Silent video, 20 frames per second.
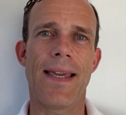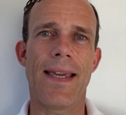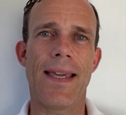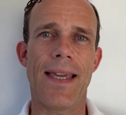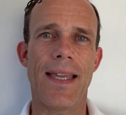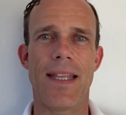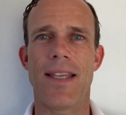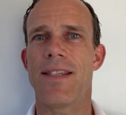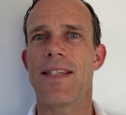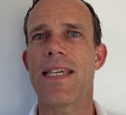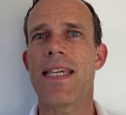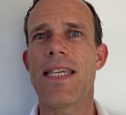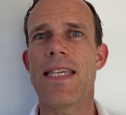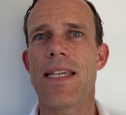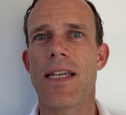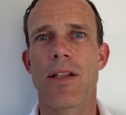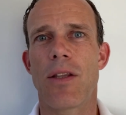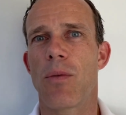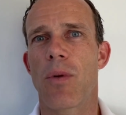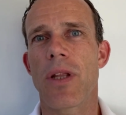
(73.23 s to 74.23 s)

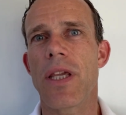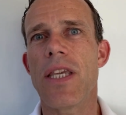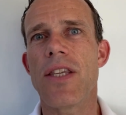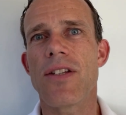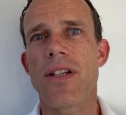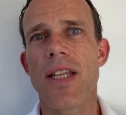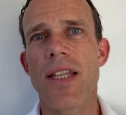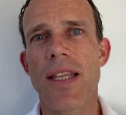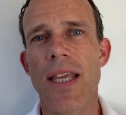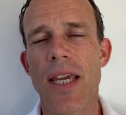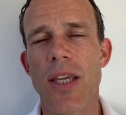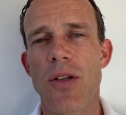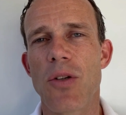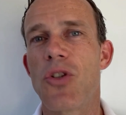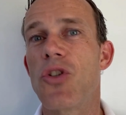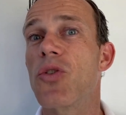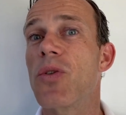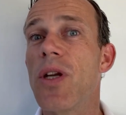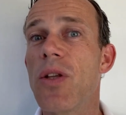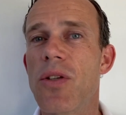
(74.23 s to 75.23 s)
it will easily take you
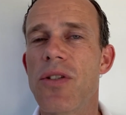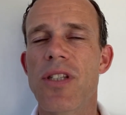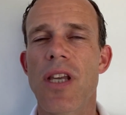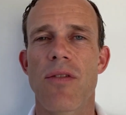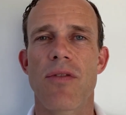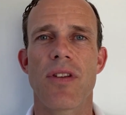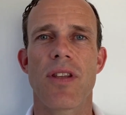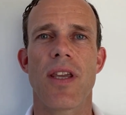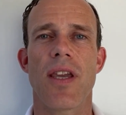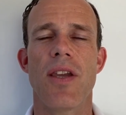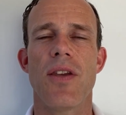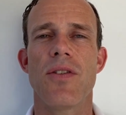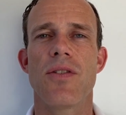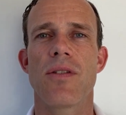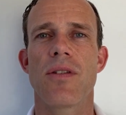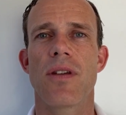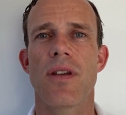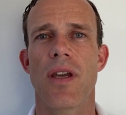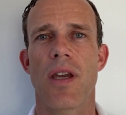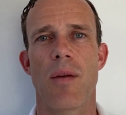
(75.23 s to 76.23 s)
3 to 7 days
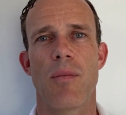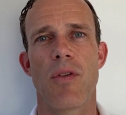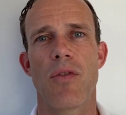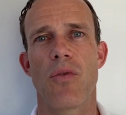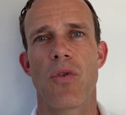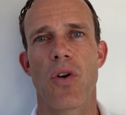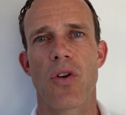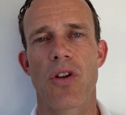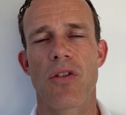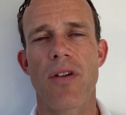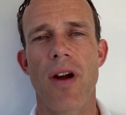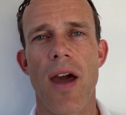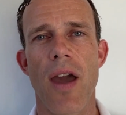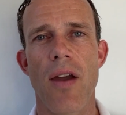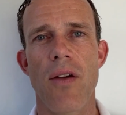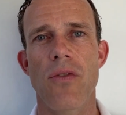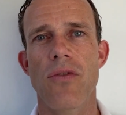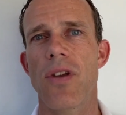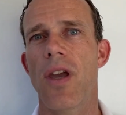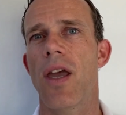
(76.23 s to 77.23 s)
before it
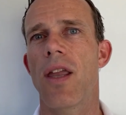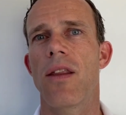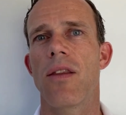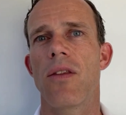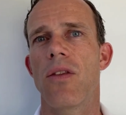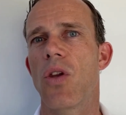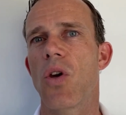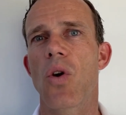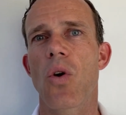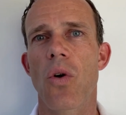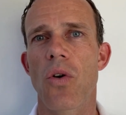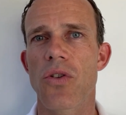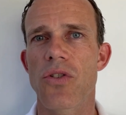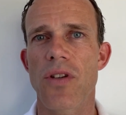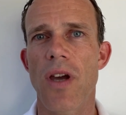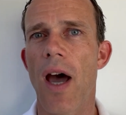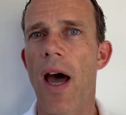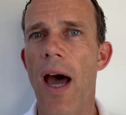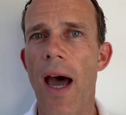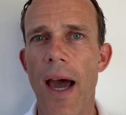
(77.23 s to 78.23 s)
arrives, and the costs
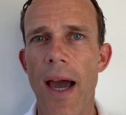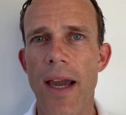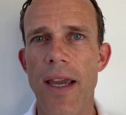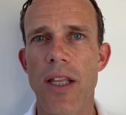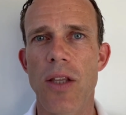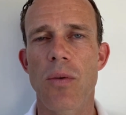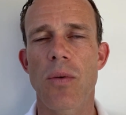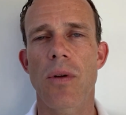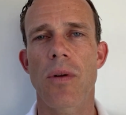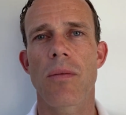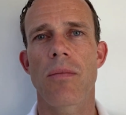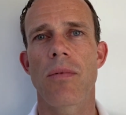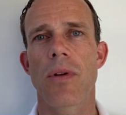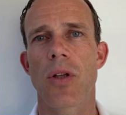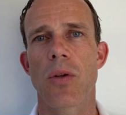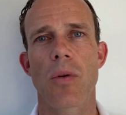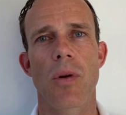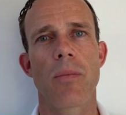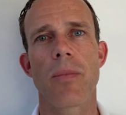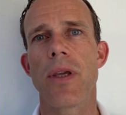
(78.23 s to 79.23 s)
are high. It will
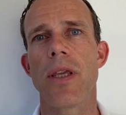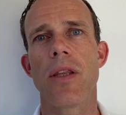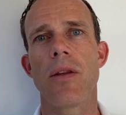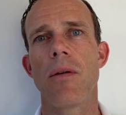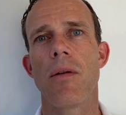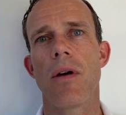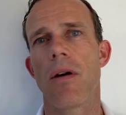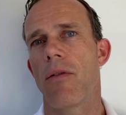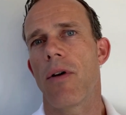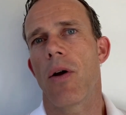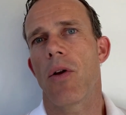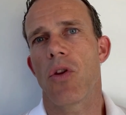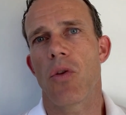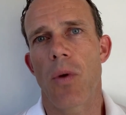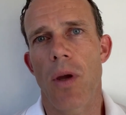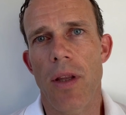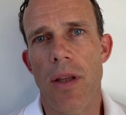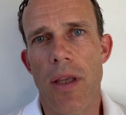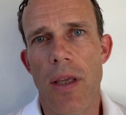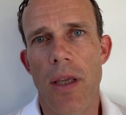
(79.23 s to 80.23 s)
be around
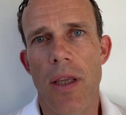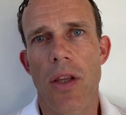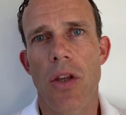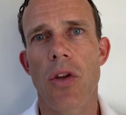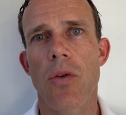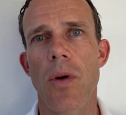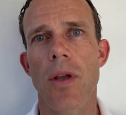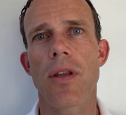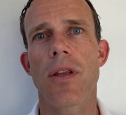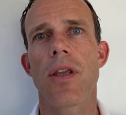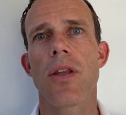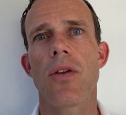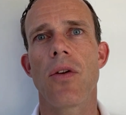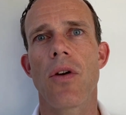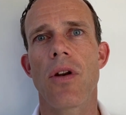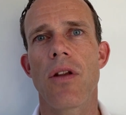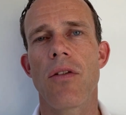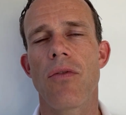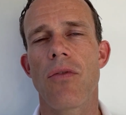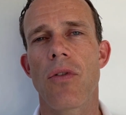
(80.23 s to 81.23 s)
20,
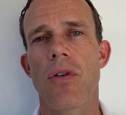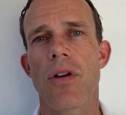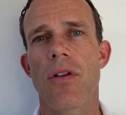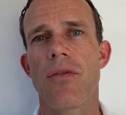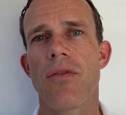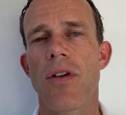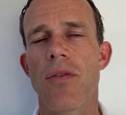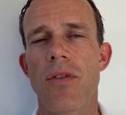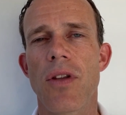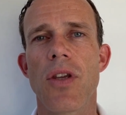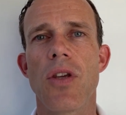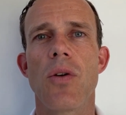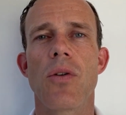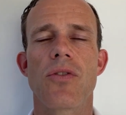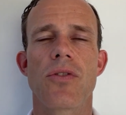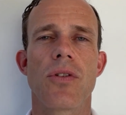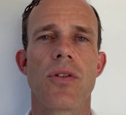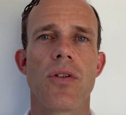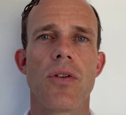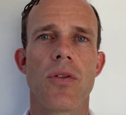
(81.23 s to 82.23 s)
30, 40, 50
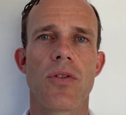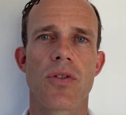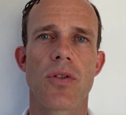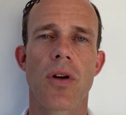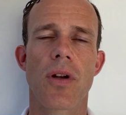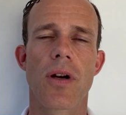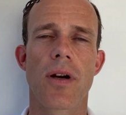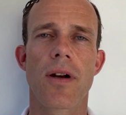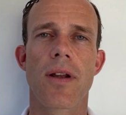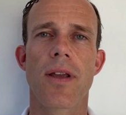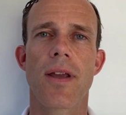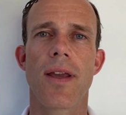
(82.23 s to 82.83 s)
US dollar